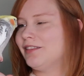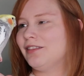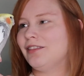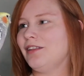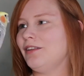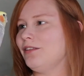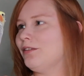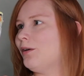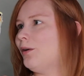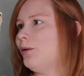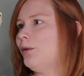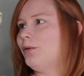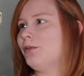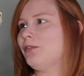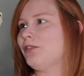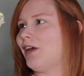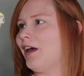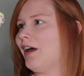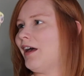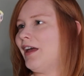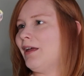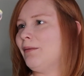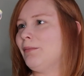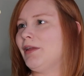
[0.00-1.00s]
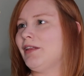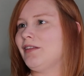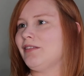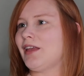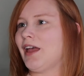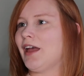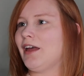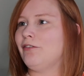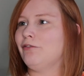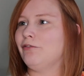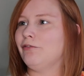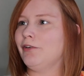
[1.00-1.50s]
this whole time it's
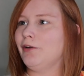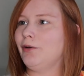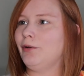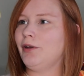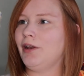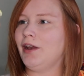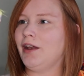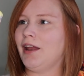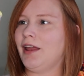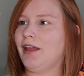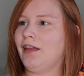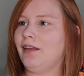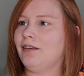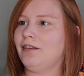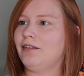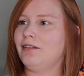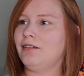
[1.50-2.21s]
had fruit in it.